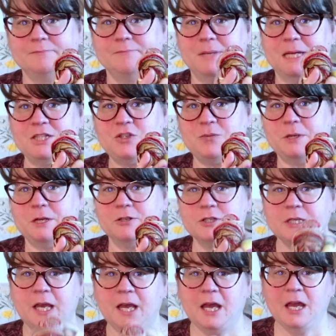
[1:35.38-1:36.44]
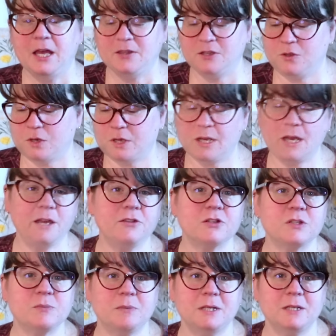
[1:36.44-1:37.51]
matched pairs, that you could
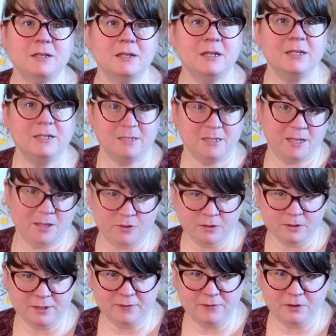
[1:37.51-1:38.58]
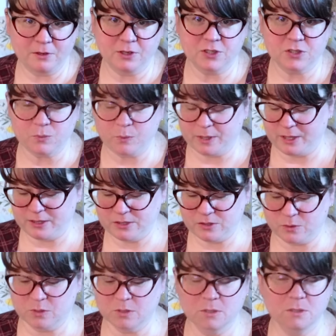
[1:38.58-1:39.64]
either spin together in various ways
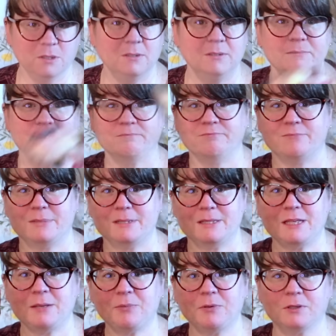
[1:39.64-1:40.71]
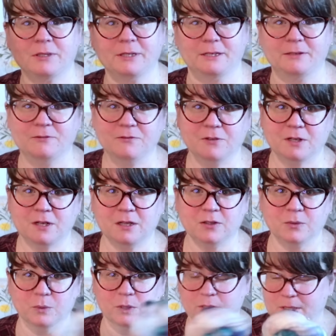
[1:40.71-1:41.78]
or separately for
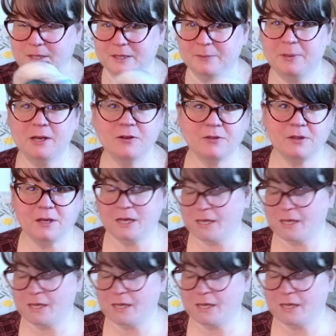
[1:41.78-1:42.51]
color work. And the pair that